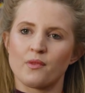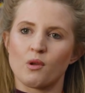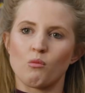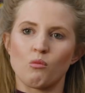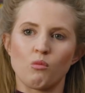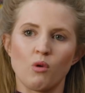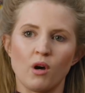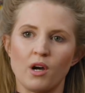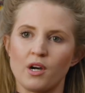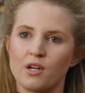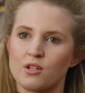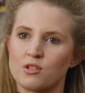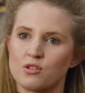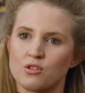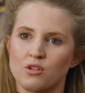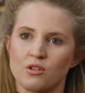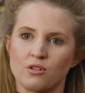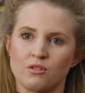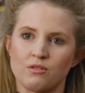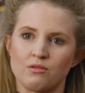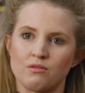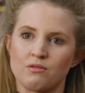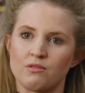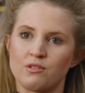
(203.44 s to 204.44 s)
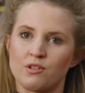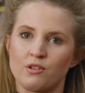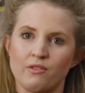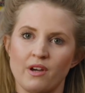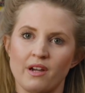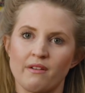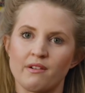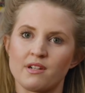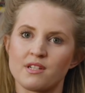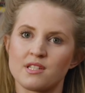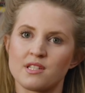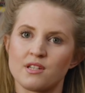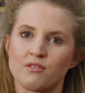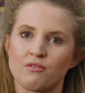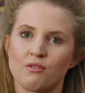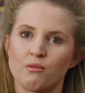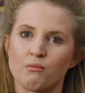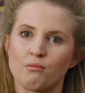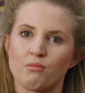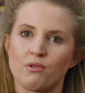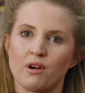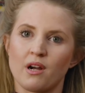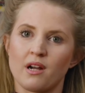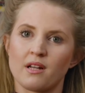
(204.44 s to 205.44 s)
worked on the various
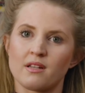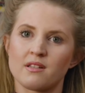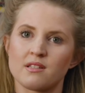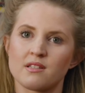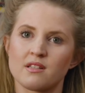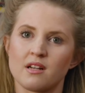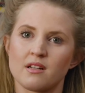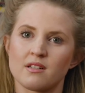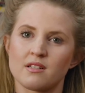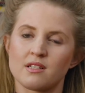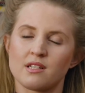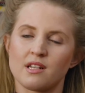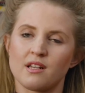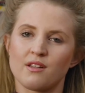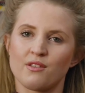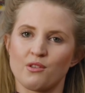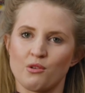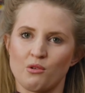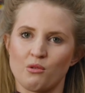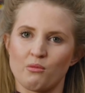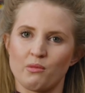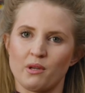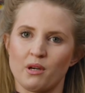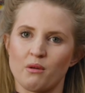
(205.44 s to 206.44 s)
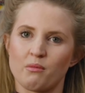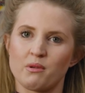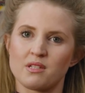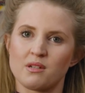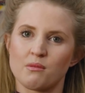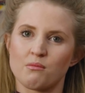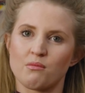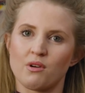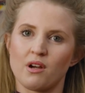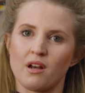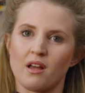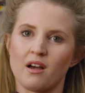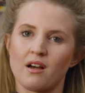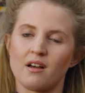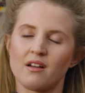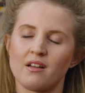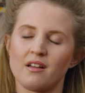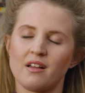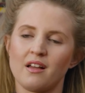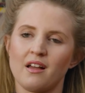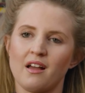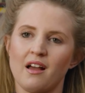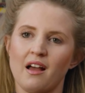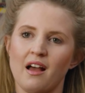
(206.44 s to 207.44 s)
different brands underneath the Hornby Hobbies umbrella,
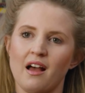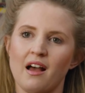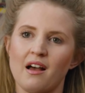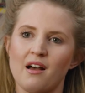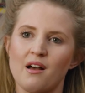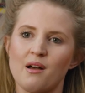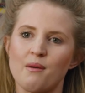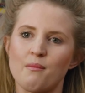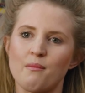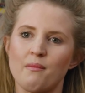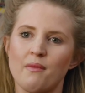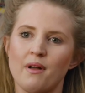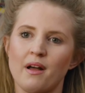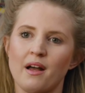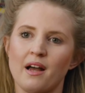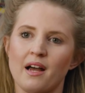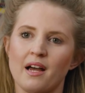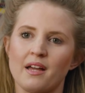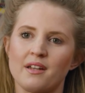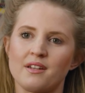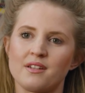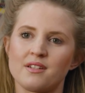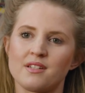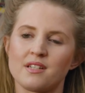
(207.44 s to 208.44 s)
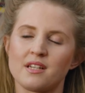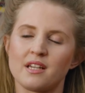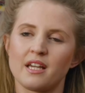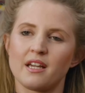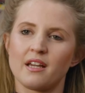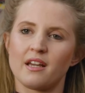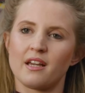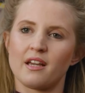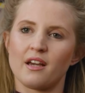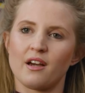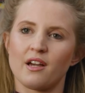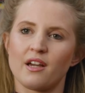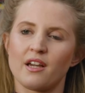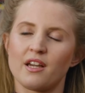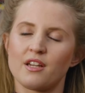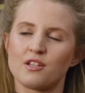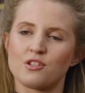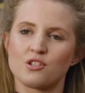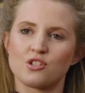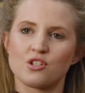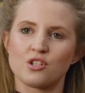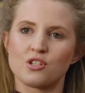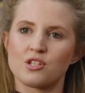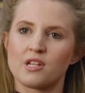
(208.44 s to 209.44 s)
and
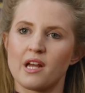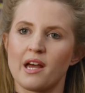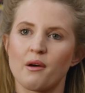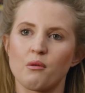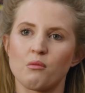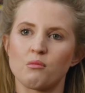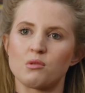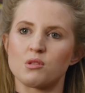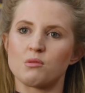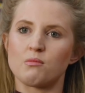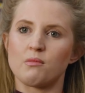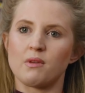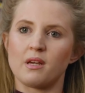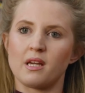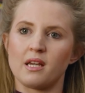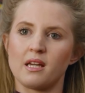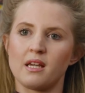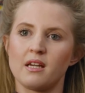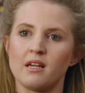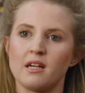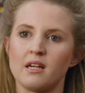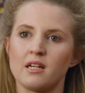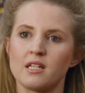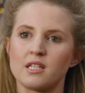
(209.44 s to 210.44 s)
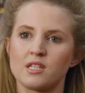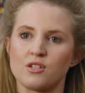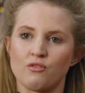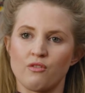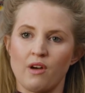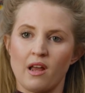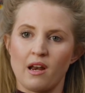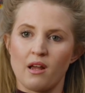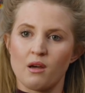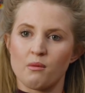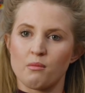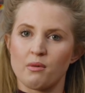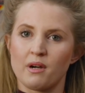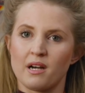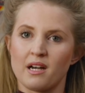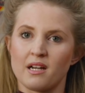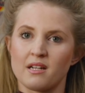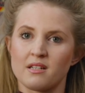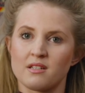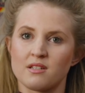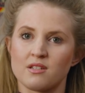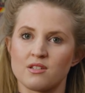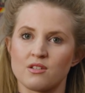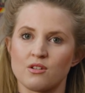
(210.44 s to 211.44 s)
it's just helped me develop
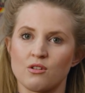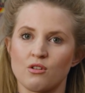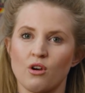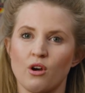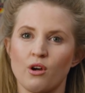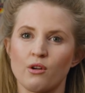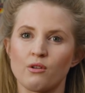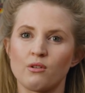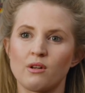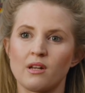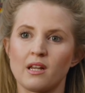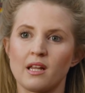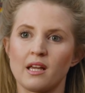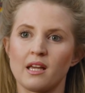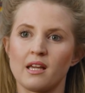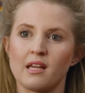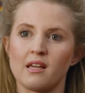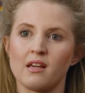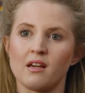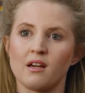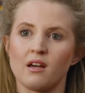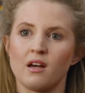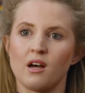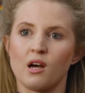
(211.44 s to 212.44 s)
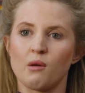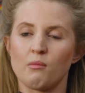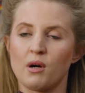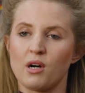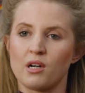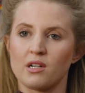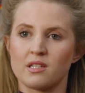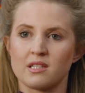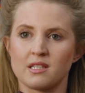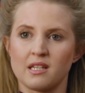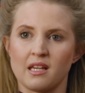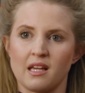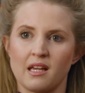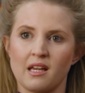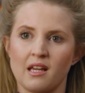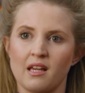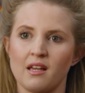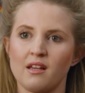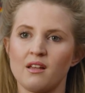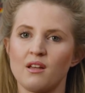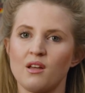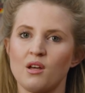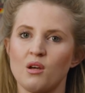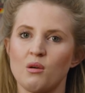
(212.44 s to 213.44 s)
as not only a
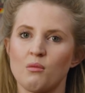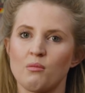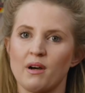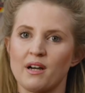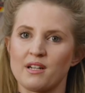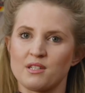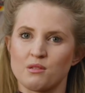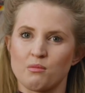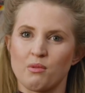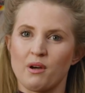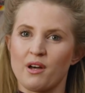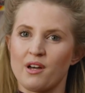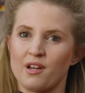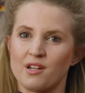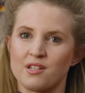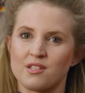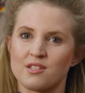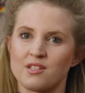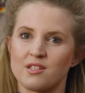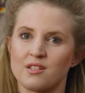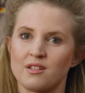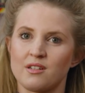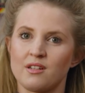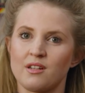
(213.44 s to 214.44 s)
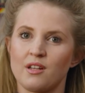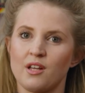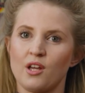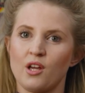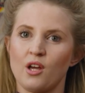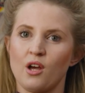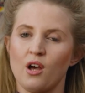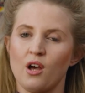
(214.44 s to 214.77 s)
marketeer, but as a person,